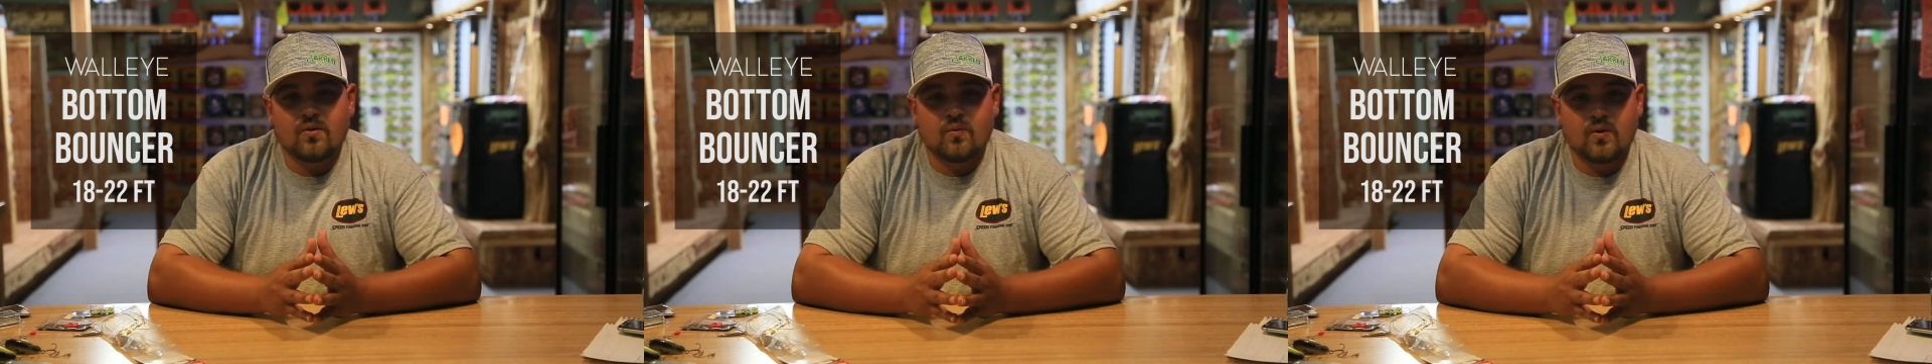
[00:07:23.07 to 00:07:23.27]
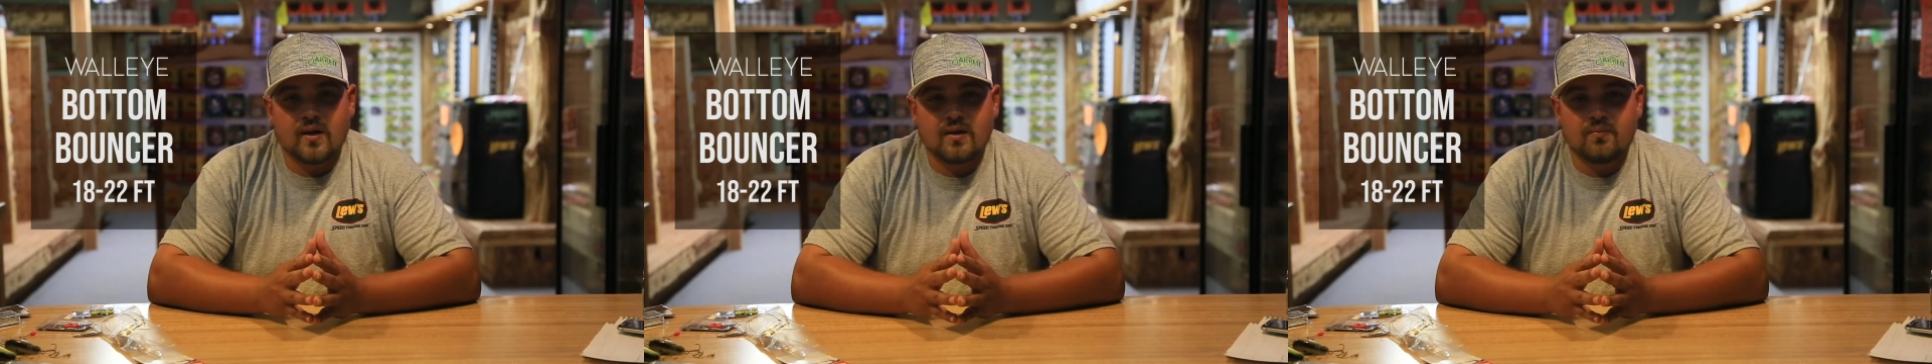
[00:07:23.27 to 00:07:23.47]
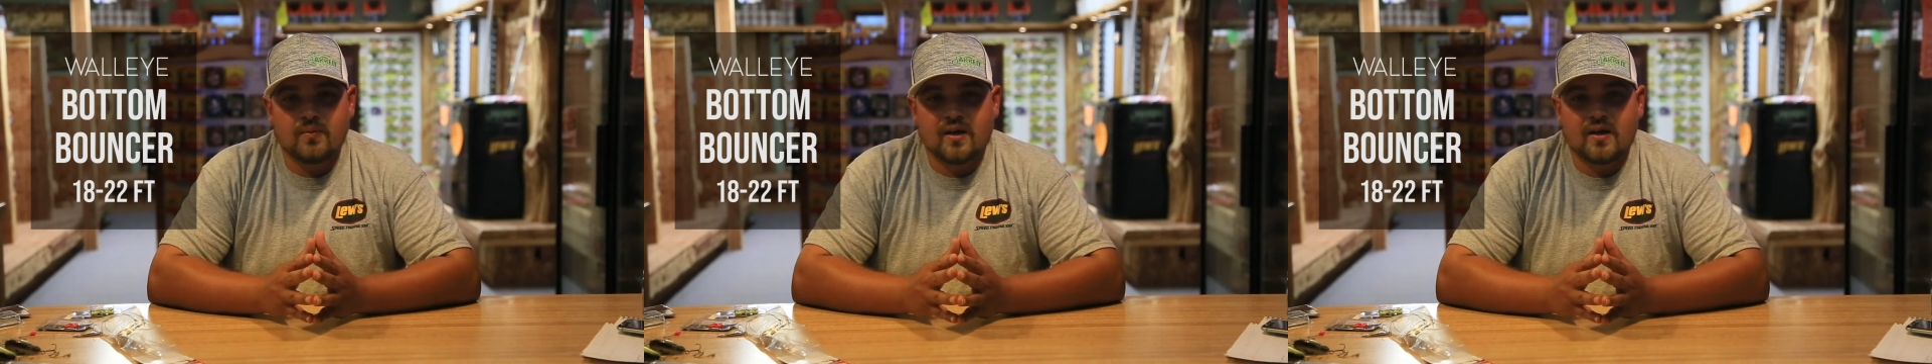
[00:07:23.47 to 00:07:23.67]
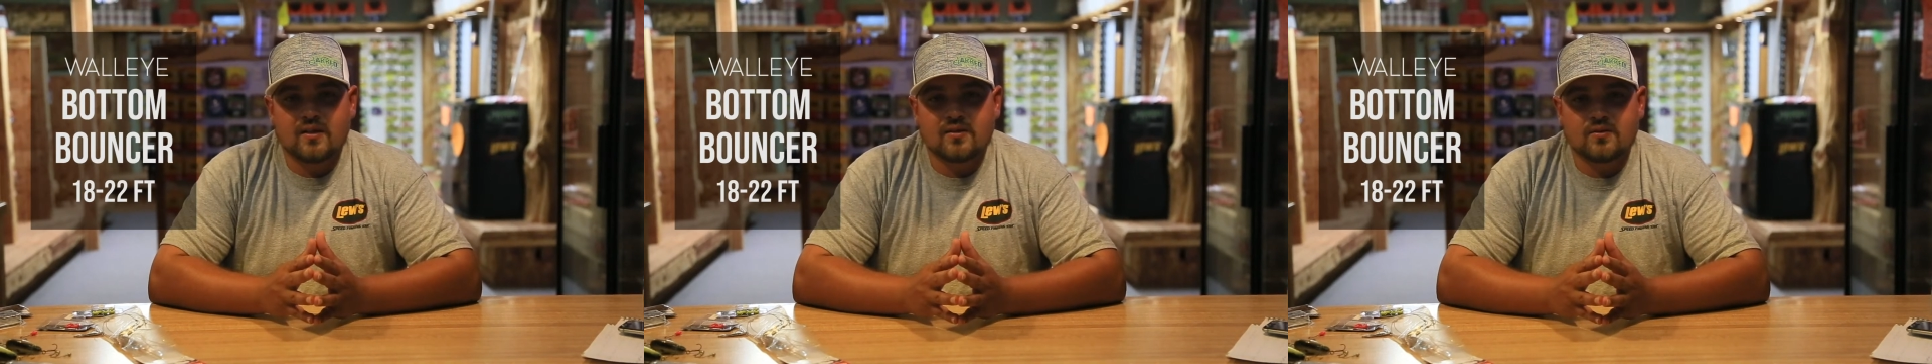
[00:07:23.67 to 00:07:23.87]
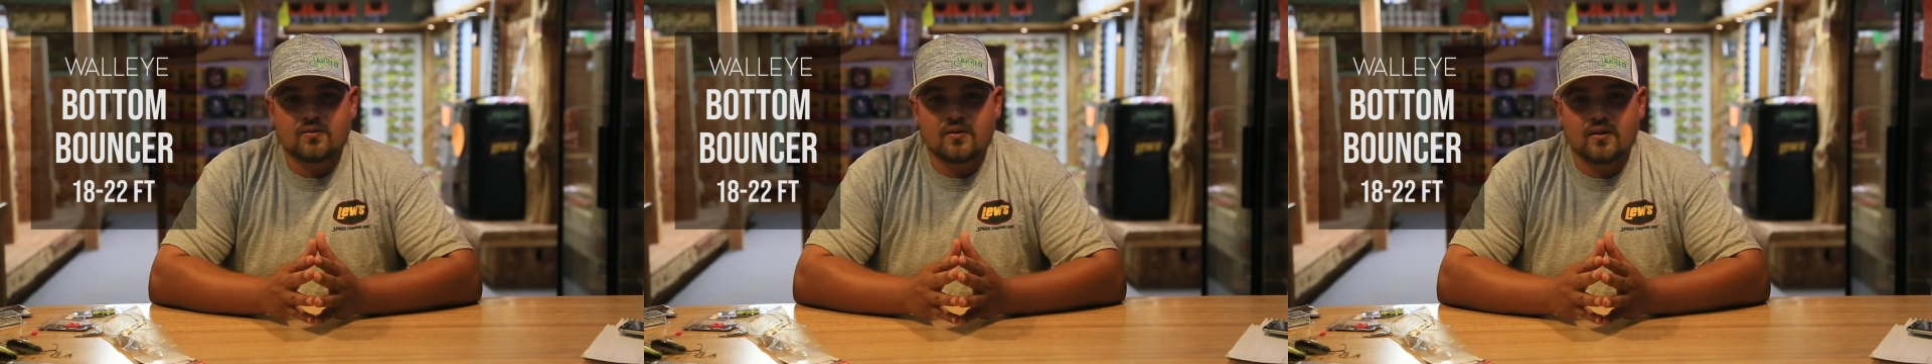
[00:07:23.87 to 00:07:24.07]
the white
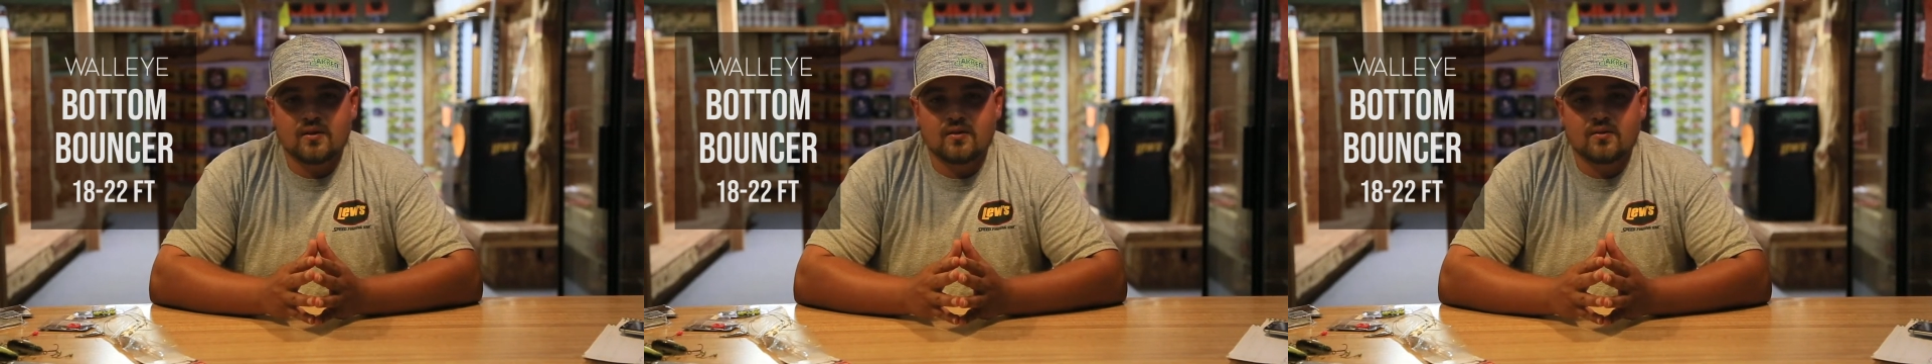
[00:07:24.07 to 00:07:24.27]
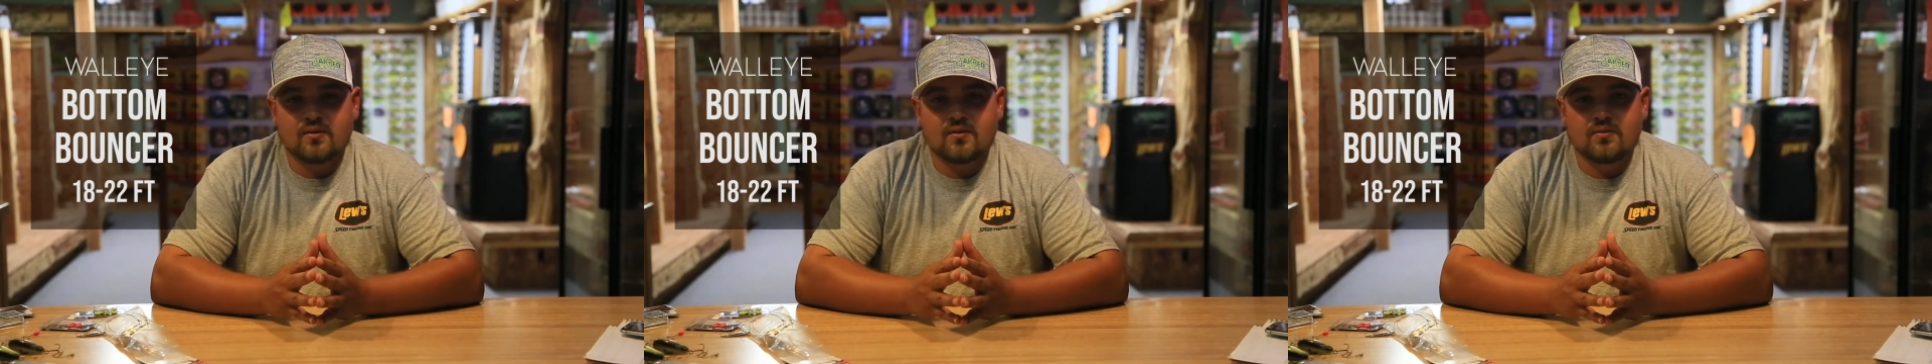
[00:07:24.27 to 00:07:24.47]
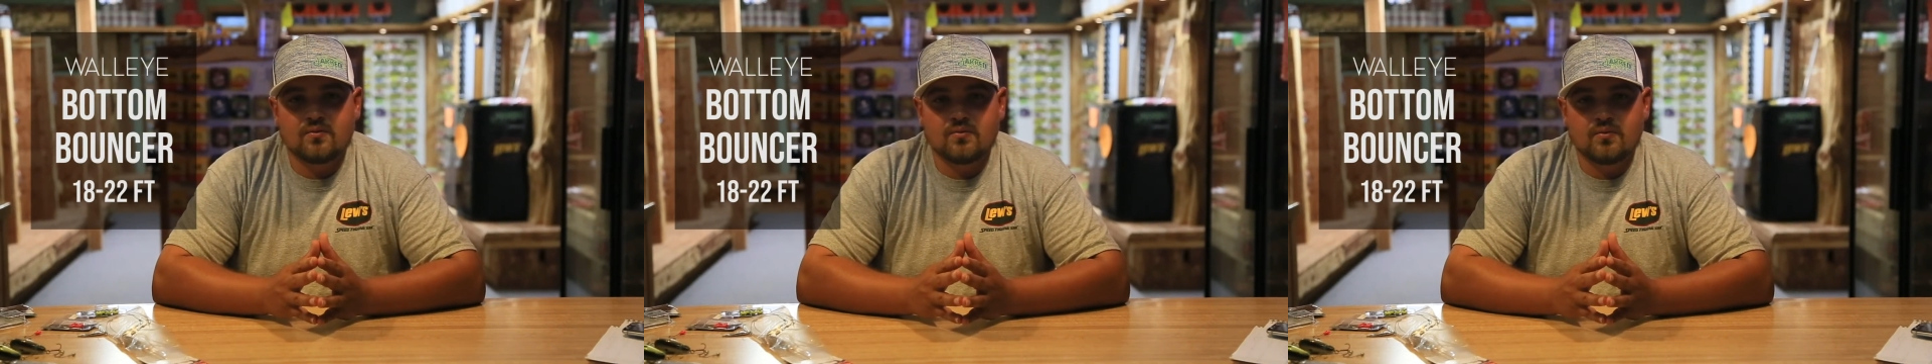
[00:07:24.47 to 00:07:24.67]
bass around